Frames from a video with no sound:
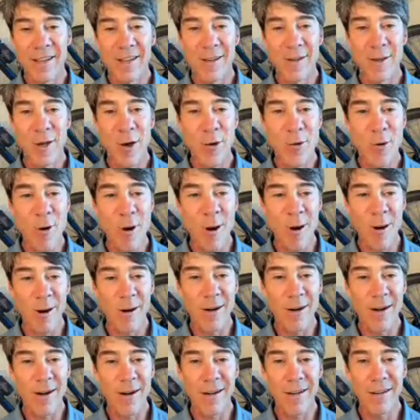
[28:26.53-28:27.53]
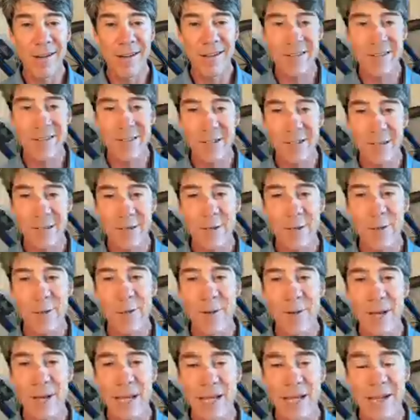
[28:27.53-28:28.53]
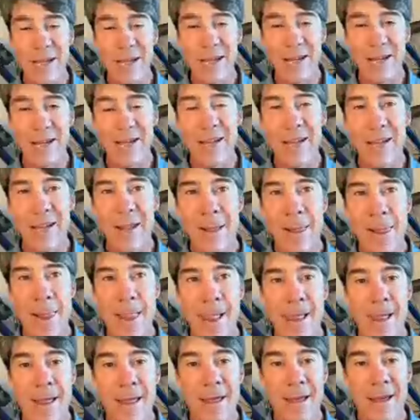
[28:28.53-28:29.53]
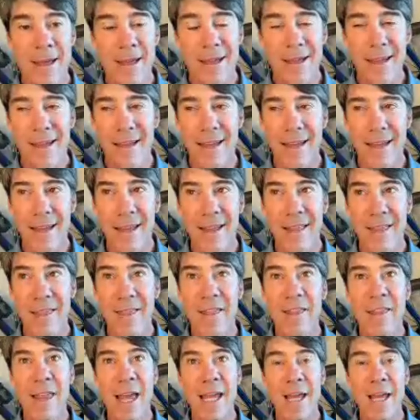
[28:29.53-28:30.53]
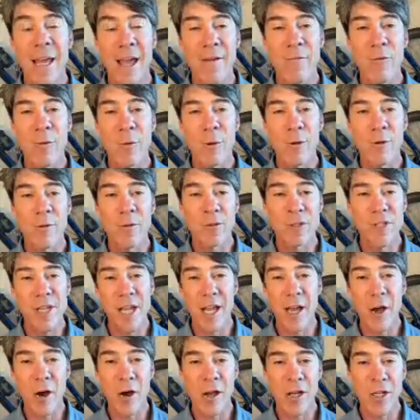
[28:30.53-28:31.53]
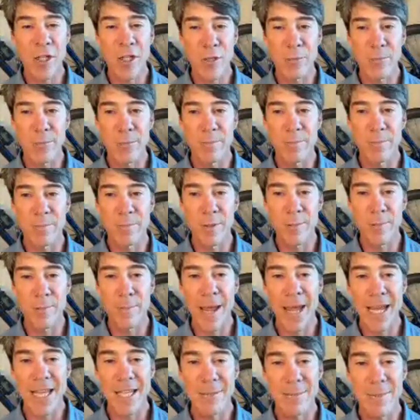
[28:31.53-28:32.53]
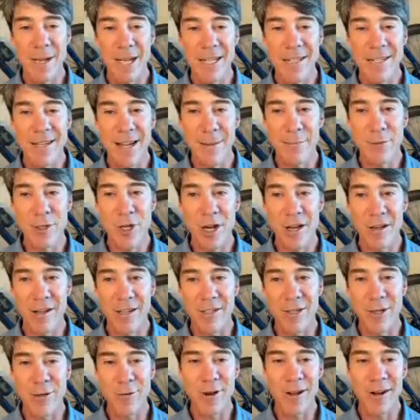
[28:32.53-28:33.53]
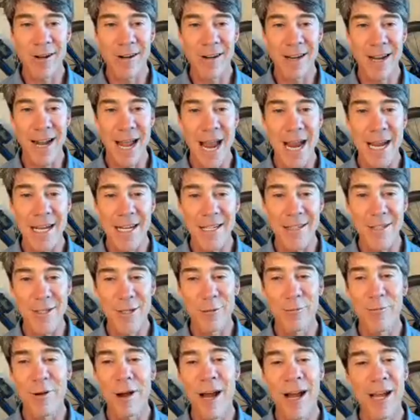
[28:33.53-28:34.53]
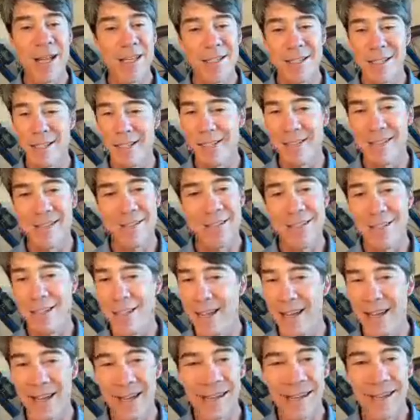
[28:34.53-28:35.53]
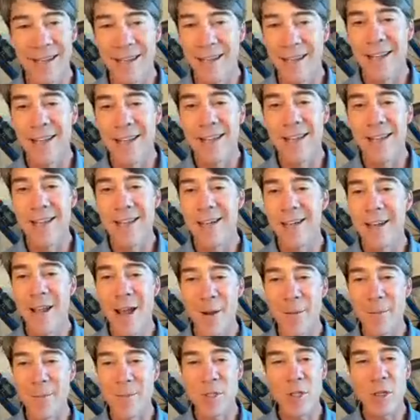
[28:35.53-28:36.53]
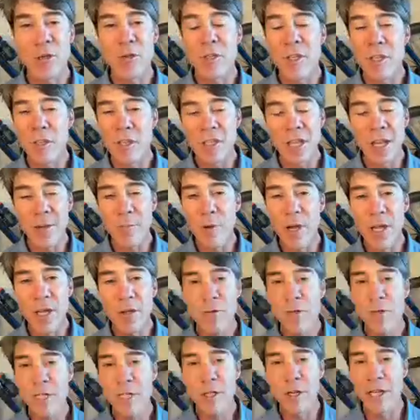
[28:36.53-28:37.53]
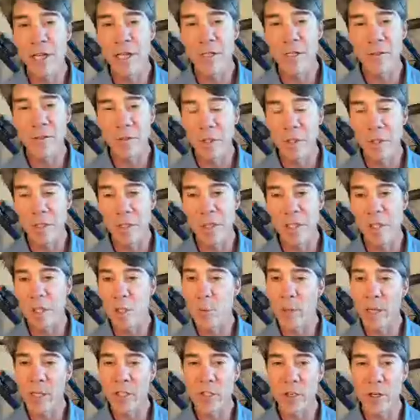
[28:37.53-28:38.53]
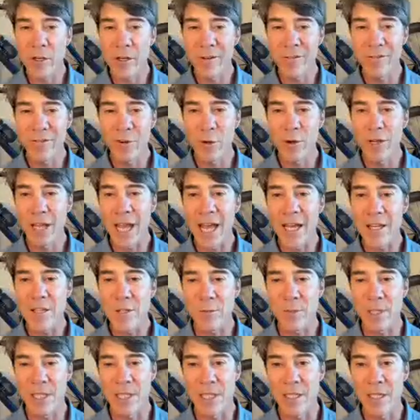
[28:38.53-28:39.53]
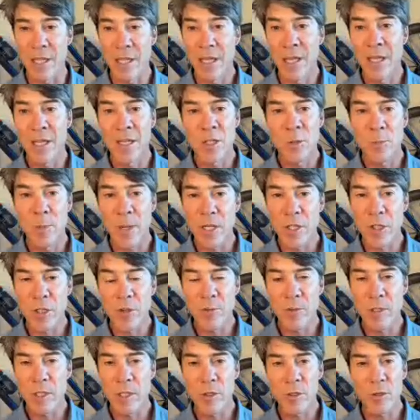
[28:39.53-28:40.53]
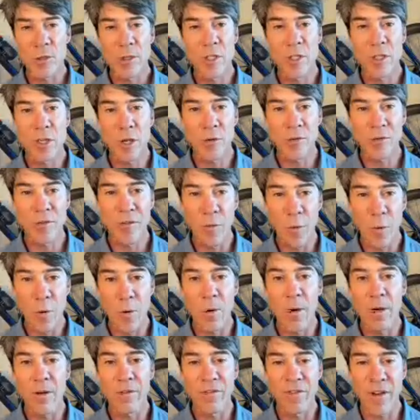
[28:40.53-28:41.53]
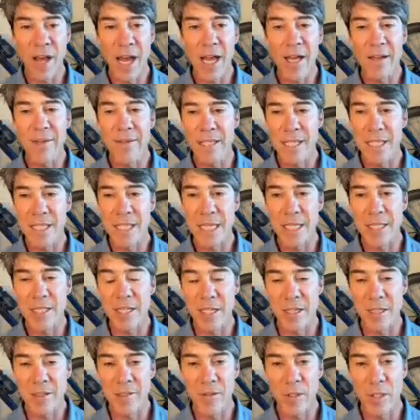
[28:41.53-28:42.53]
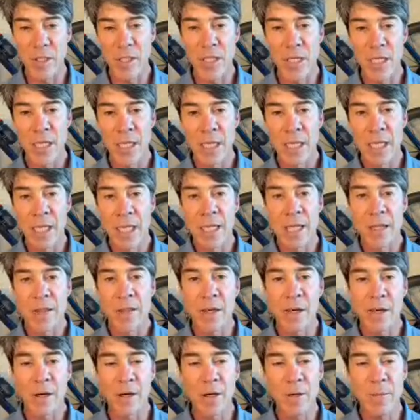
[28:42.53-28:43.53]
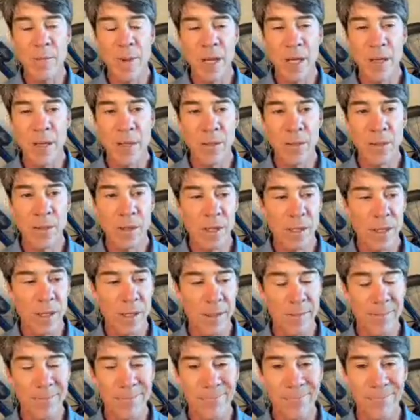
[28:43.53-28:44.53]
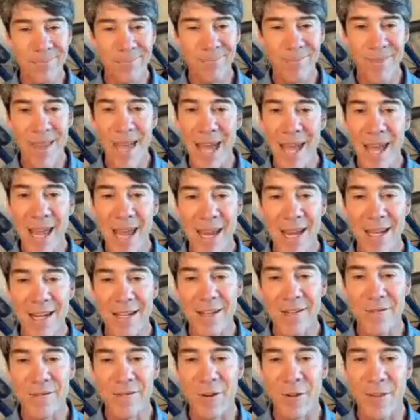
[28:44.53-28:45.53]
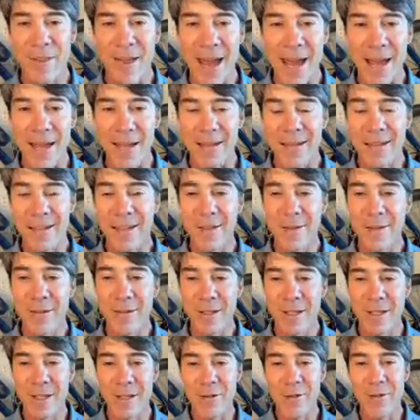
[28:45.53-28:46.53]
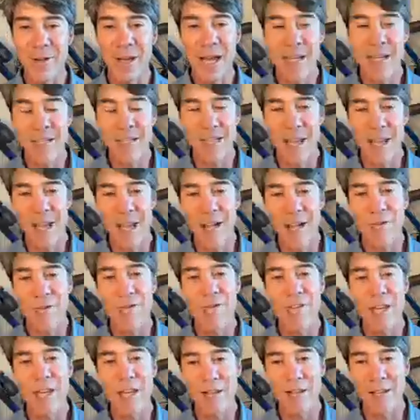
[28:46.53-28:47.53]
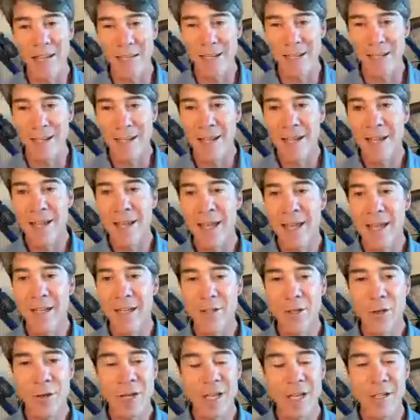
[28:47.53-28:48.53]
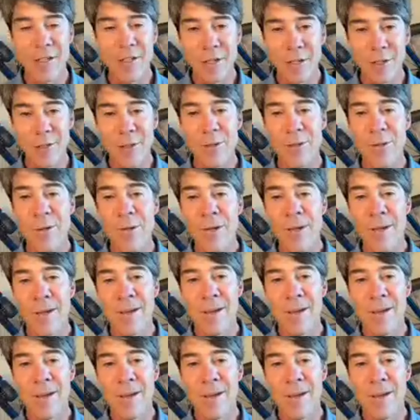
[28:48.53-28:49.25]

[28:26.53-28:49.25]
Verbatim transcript: go harder do and and it, eh, eh, like everyone was like oh i should pace my time trial at 282 watts and it was like no so it's the same way when your intervals especially your full gas ones especially when you're doing zone four and five and six intervals the ERG mode, I hate it for that. You, you guys got to feel it. And you can do